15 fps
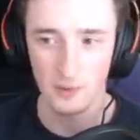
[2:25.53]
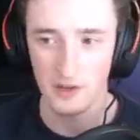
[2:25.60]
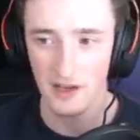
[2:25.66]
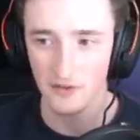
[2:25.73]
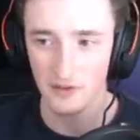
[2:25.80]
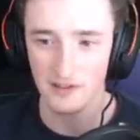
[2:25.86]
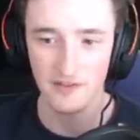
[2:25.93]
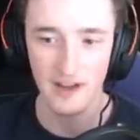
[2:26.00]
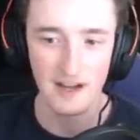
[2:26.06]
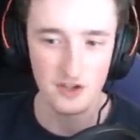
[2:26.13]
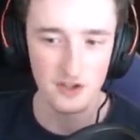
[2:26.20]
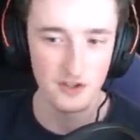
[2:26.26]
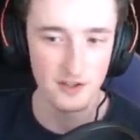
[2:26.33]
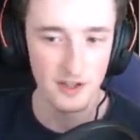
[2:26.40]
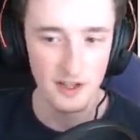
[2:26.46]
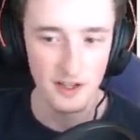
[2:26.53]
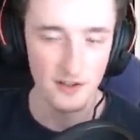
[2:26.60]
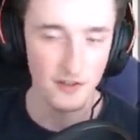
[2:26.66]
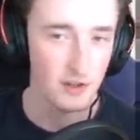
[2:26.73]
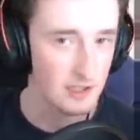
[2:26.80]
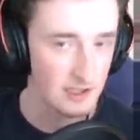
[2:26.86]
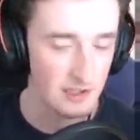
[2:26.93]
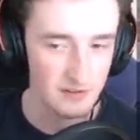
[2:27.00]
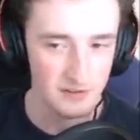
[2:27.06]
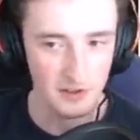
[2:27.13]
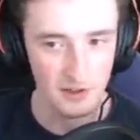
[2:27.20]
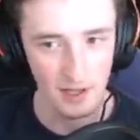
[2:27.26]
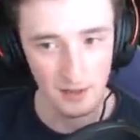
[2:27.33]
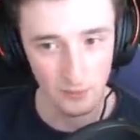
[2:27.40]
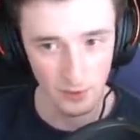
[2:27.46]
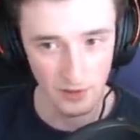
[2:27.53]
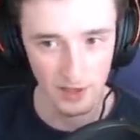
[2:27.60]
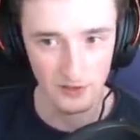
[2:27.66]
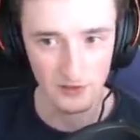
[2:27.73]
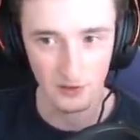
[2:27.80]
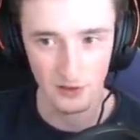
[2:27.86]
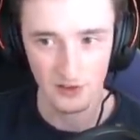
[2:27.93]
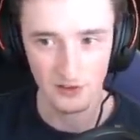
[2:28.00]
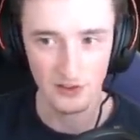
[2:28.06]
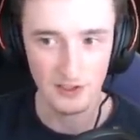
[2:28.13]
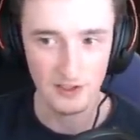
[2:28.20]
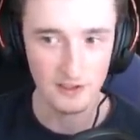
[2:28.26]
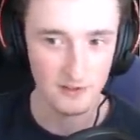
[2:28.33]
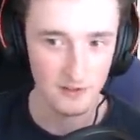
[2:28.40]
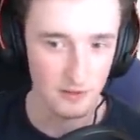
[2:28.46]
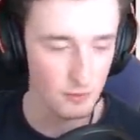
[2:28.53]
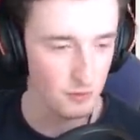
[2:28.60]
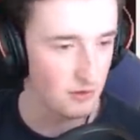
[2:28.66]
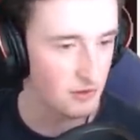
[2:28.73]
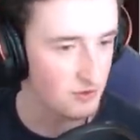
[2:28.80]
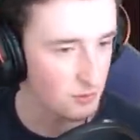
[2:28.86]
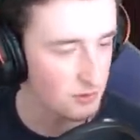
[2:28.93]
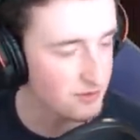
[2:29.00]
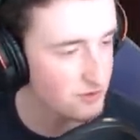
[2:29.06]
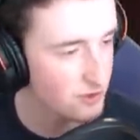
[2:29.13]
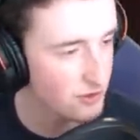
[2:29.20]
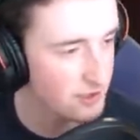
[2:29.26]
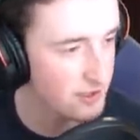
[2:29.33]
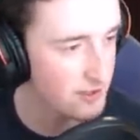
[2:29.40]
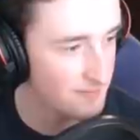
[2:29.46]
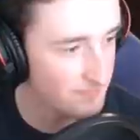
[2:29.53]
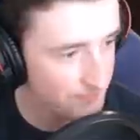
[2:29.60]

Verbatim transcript: with every faction that he needs to climb with, as you can see through the screenshot here.